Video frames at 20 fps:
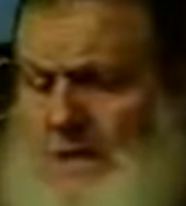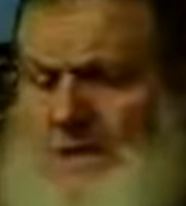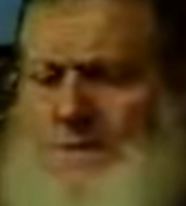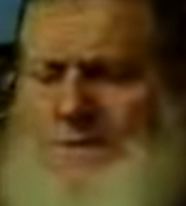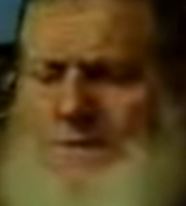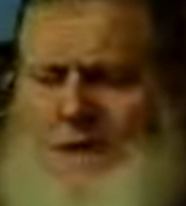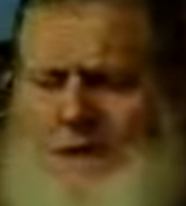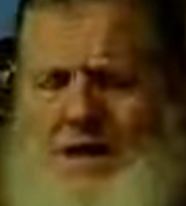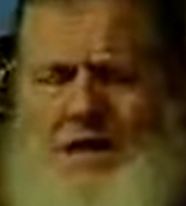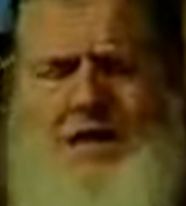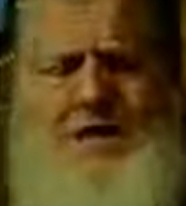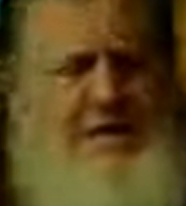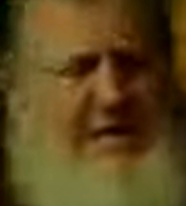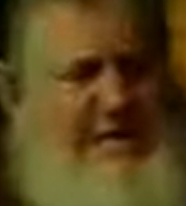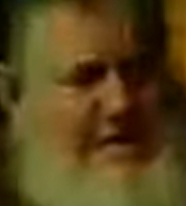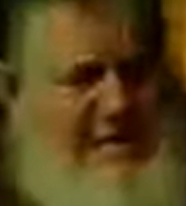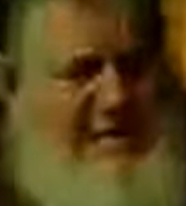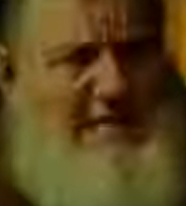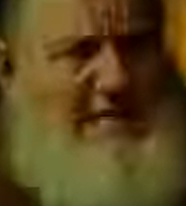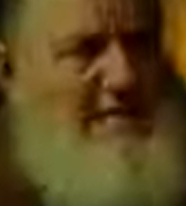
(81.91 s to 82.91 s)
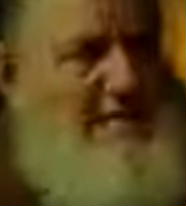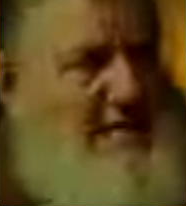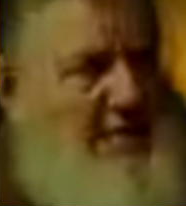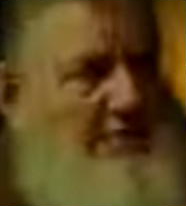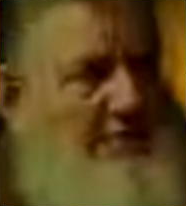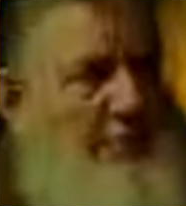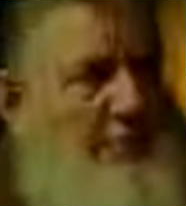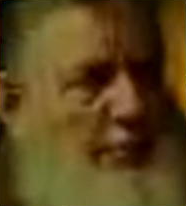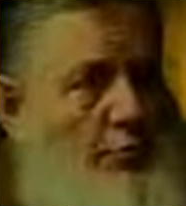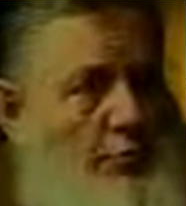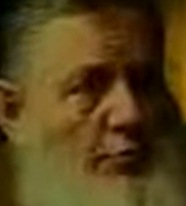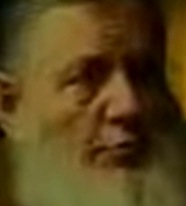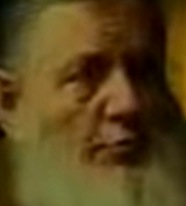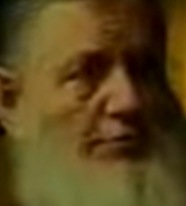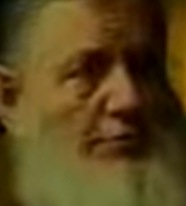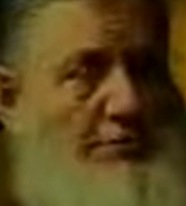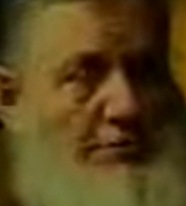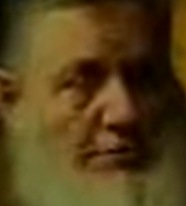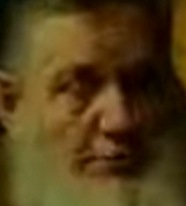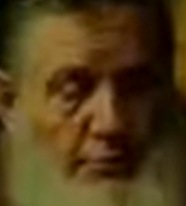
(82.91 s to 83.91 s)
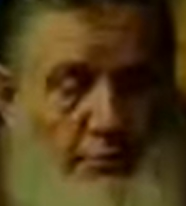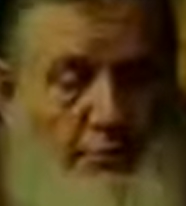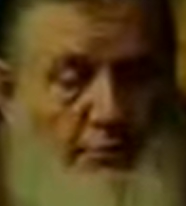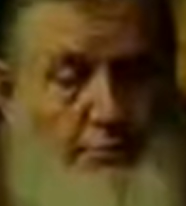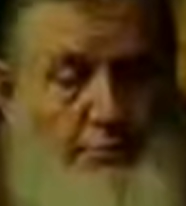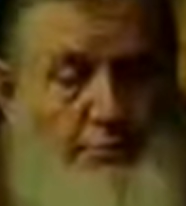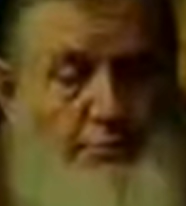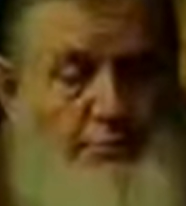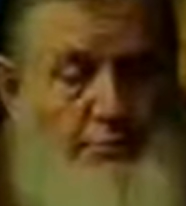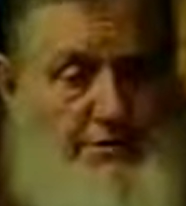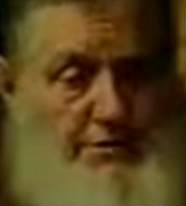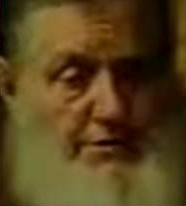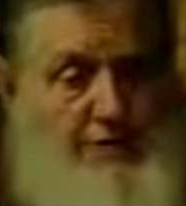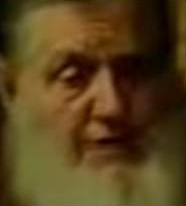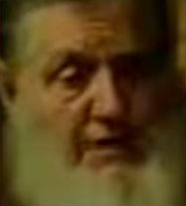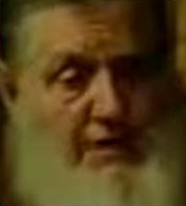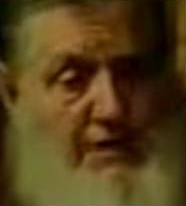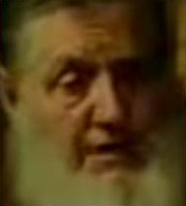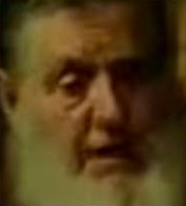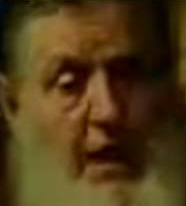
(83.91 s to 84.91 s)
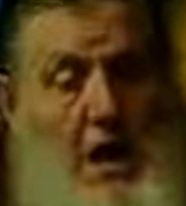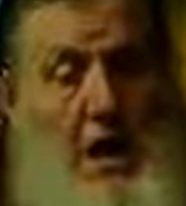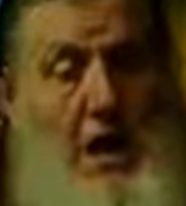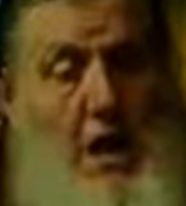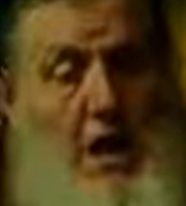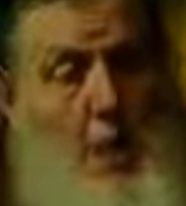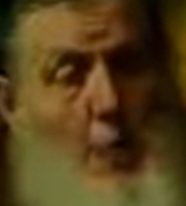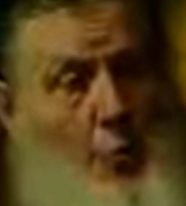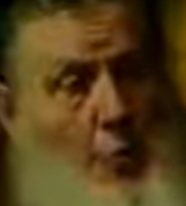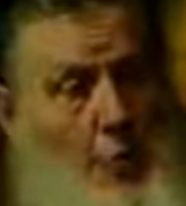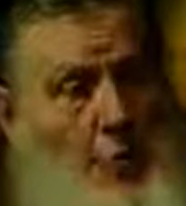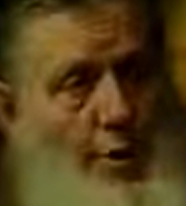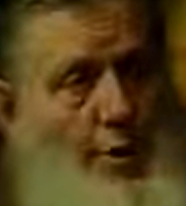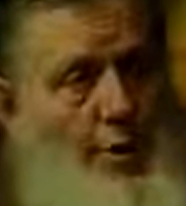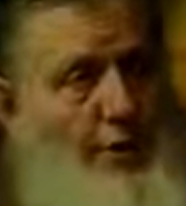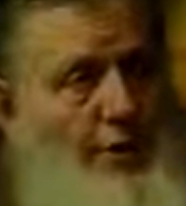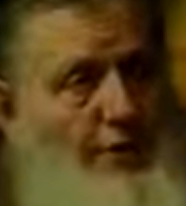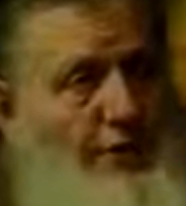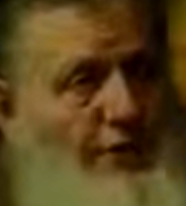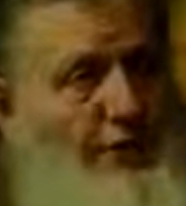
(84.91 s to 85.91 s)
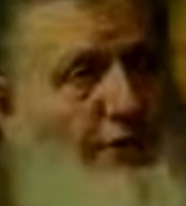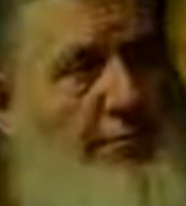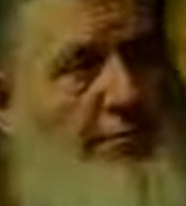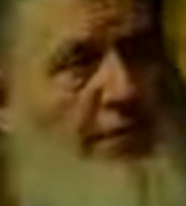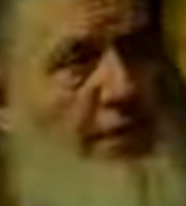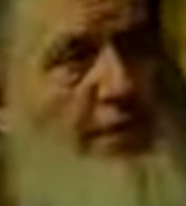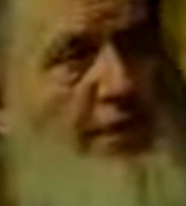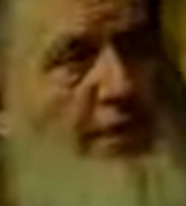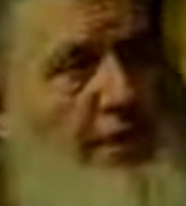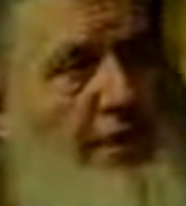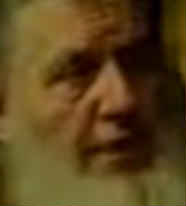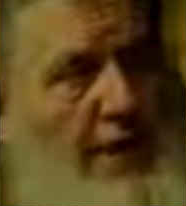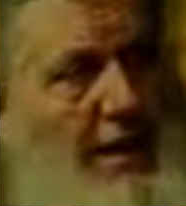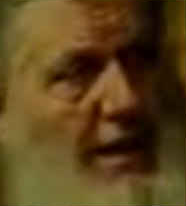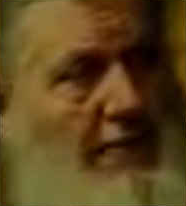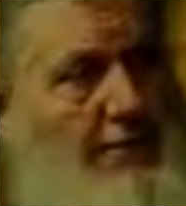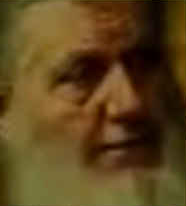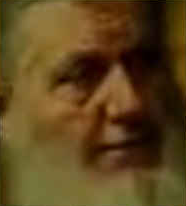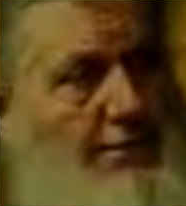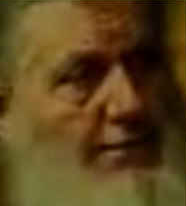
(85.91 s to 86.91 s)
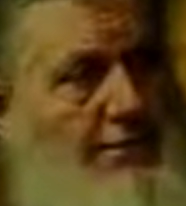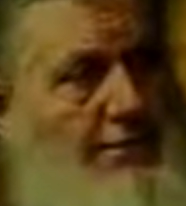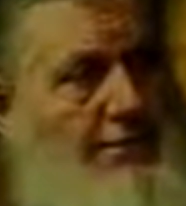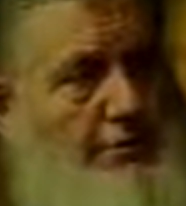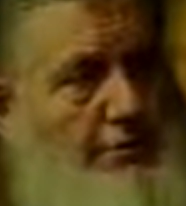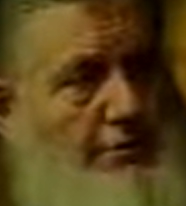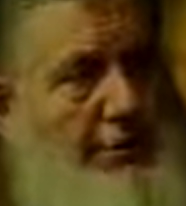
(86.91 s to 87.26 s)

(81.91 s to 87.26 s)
Not any of the words that we use today are really from their language.